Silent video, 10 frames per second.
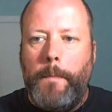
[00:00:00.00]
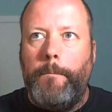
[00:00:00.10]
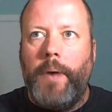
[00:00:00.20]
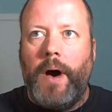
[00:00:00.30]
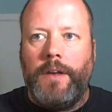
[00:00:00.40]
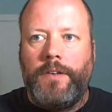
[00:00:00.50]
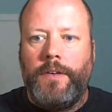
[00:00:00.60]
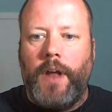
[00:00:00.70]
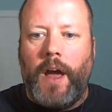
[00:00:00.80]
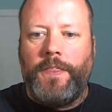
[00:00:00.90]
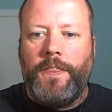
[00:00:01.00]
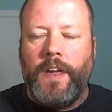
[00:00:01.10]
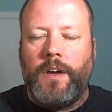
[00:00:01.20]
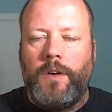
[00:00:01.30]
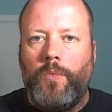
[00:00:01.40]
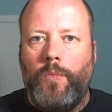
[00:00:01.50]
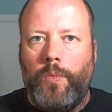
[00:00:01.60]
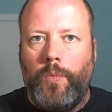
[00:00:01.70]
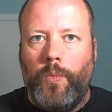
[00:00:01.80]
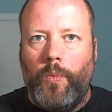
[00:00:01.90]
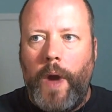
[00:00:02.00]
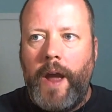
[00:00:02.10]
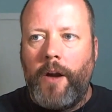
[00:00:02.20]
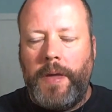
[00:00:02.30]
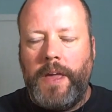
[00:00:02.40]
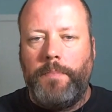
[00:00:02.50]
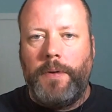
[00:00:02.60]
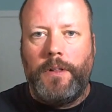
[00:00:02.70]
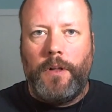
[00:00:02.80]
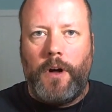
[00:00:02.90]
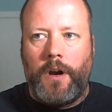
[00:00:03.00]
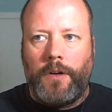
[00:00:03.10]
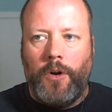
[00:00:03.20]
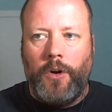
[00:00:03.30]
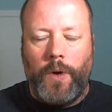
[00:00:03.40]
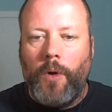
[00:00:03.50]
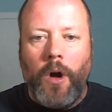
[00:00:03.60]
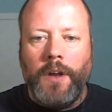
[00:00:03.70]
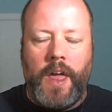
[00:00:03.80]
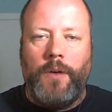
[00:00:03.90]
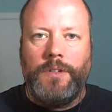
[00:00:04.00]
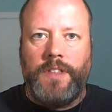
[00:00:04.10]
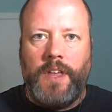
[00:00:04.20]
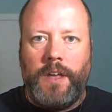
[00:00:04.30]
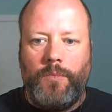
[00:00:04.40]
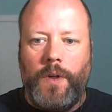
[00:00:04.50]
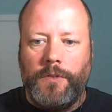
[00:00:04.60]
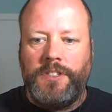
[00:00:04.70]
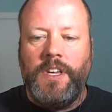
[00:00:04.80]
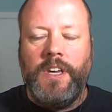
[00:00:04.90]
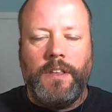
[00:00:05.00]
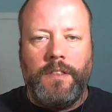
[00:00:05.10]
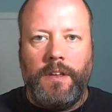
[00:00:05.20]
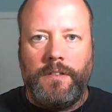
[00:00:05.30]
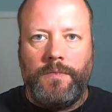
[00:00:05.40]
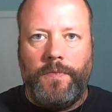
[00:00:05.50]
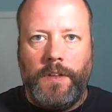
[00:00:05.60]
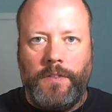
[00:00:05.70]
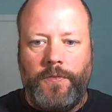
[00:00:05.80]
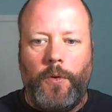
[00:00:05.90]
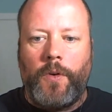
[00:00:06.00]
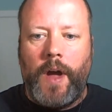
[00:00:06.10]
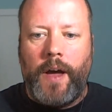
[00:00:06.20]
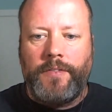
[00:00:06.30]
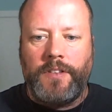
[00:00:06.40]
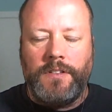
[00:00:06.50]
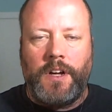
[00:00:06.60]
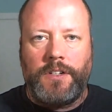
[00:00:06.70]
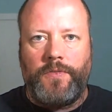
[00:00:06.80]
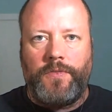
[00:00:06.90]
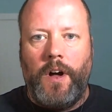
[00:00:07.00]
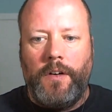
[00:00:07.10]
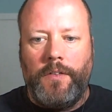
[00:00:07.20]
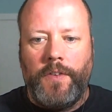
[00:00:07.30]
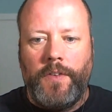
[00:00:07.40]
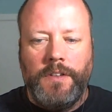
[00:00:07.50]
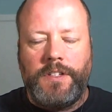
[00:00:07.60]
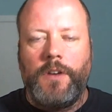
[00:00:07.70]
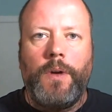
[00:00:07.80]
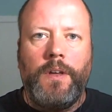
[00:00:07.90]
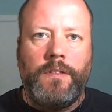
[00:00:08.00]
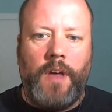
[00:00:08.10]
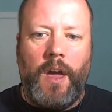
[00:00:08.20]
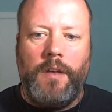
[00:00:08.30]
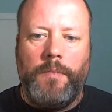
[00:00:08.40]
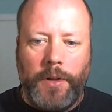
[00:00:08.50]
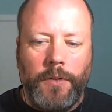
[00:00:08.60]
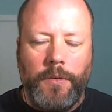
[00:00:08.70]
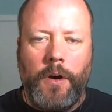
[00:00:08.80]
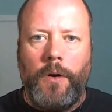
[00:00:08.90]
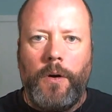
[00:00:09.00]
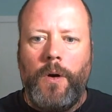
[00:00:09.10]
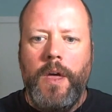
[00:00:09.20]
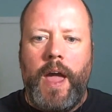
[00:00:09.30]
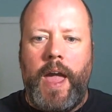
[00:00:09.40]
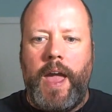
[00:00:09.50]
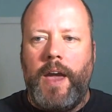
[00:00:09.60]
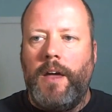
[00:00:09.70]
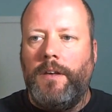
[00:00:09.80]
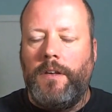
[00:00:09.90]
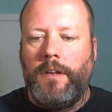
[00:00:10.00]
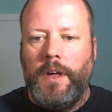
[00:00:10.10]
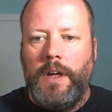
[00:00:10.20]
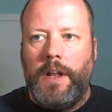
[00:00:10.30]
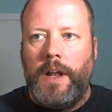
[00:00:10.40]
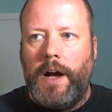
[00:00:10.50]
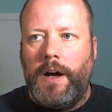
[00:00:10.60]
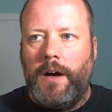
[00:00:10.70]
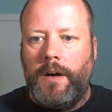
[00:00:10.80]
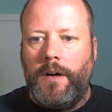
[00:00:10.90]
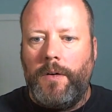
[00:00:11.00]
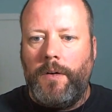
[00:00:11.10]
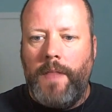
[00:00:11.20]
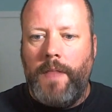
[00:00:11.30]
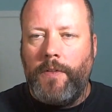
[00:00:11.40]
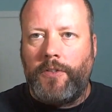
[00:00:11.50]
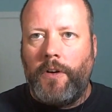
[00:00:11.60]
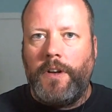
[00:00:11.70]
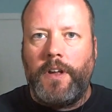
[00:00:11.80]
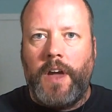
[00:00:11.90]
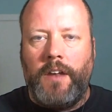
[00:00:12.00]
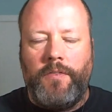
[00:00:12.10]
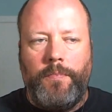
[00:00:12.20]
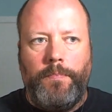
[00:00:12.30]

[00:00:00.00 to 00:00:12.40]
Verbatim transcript: but I think where people are going wrong now is that when they're seeing these these photographs and such of Ceres and Pluto and uh, and then they're starting to kind of